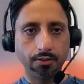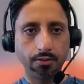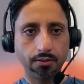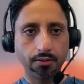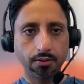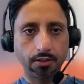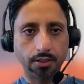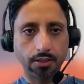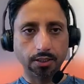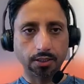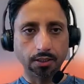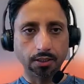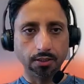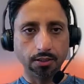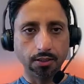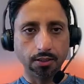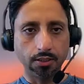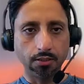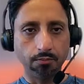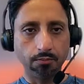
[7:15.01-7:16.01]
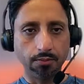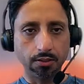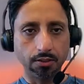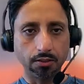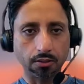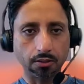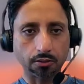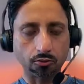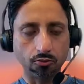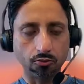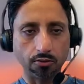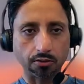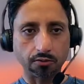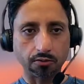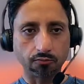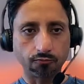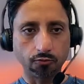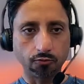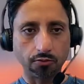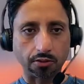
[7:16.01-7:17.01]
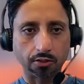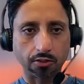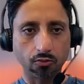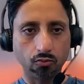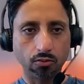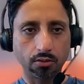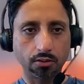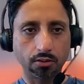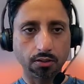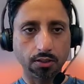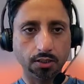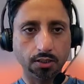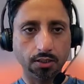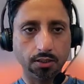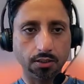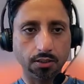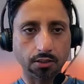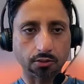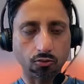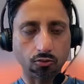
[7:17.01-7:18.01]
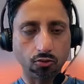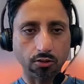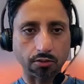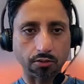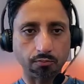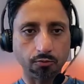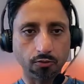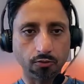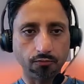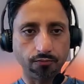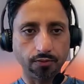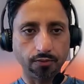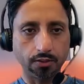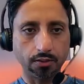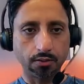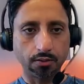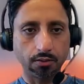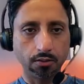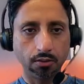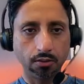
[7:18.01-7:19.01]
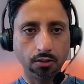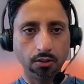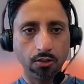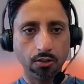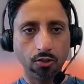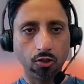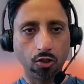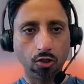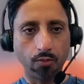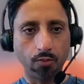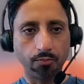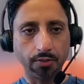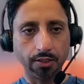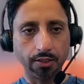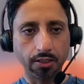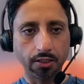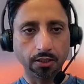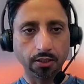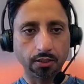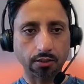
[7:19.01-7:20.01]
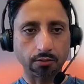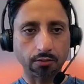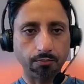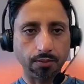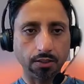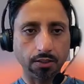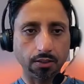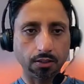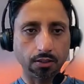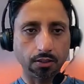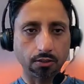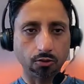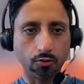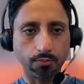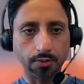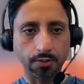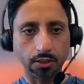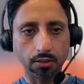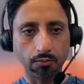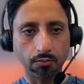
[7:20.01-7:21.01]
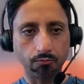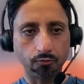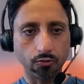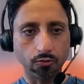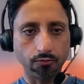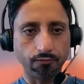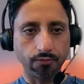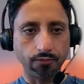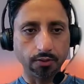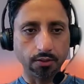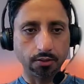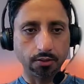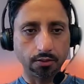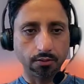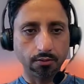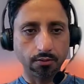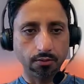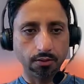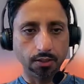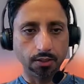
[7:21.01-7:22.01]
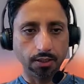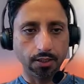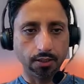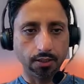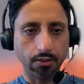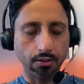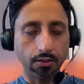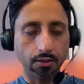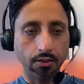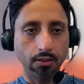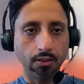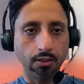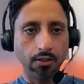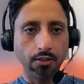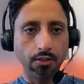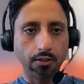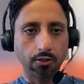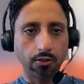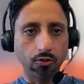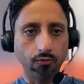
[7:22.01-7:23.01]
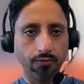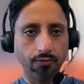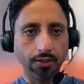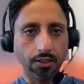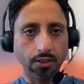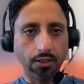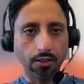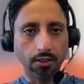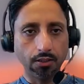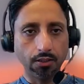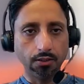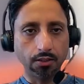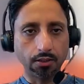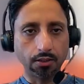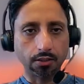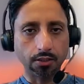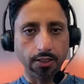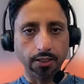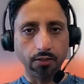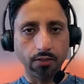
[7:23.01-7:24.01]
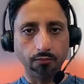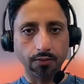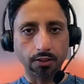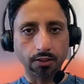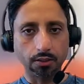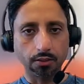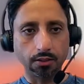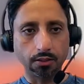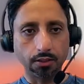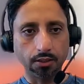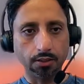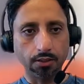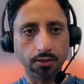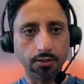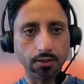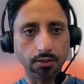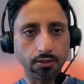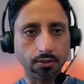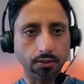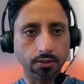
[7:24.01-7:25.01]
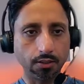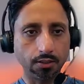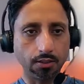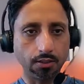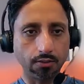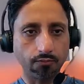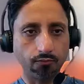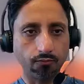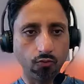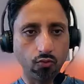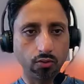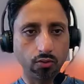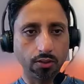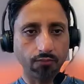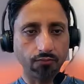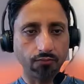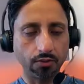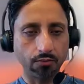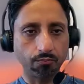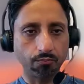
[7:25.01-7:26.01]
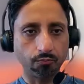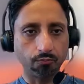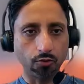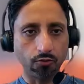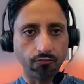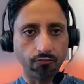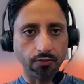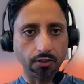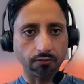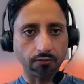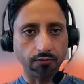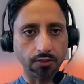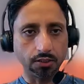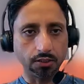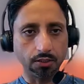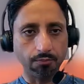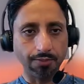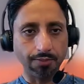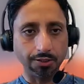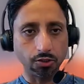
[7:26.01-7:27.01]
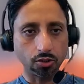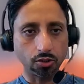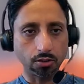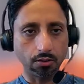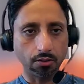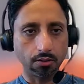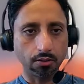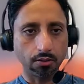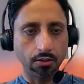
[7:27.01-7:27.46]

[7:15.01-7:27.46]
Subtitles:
Second element is cost of goods sold. Third is gross profit, operating expenses, operating profit. And so in this slide, we can see that there are four different profits which I mentioned.